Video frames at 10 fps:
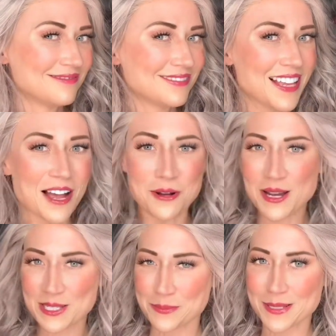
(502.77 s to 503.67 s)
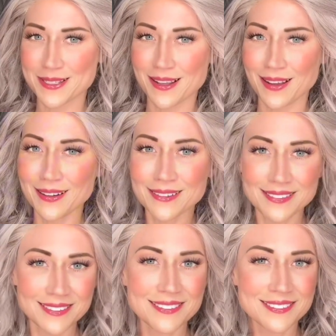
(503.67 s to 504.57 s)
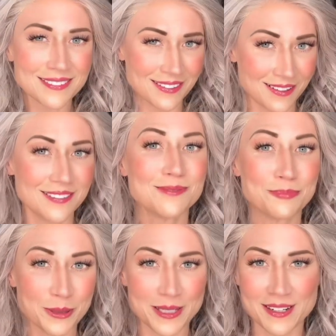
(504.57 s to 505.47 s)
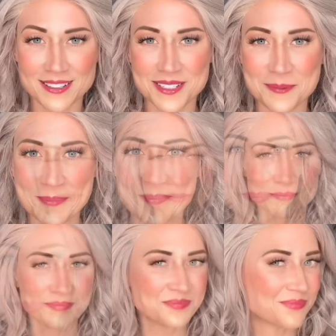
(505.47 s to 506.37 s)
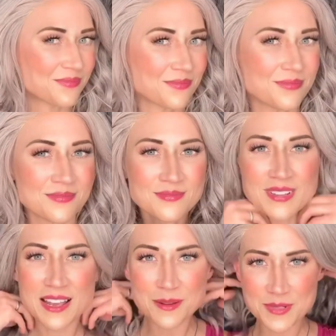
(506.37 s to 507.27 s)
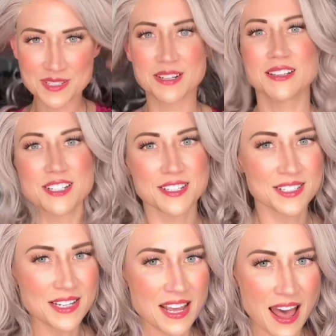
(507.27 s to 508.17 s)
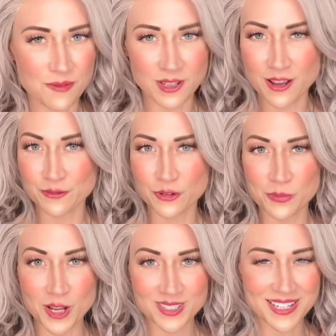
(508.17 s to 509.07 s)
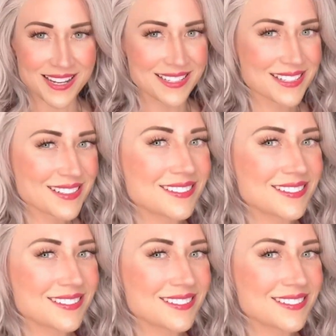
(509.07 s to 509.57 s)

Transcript: How awesome is that? Pretty awesome. I'm just gonna let you see Avalon from all sides.